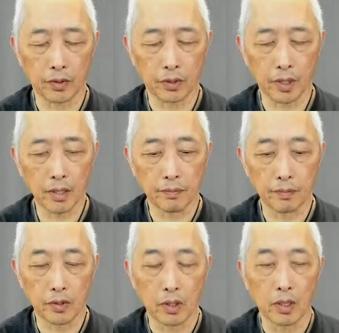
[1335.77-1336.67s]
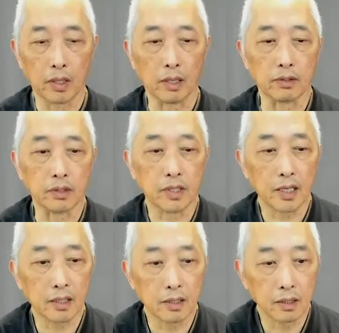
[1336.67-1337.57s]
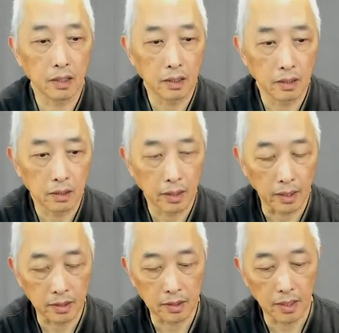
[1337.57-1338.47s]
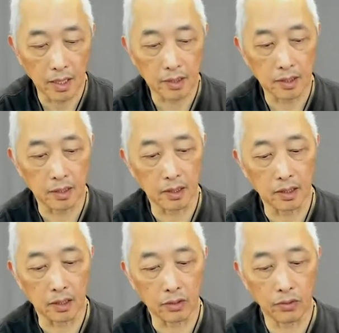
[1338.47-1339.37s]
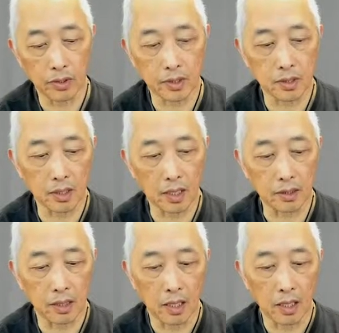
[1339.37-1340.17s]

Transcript: Okay, now the second exercise and then the third exercise,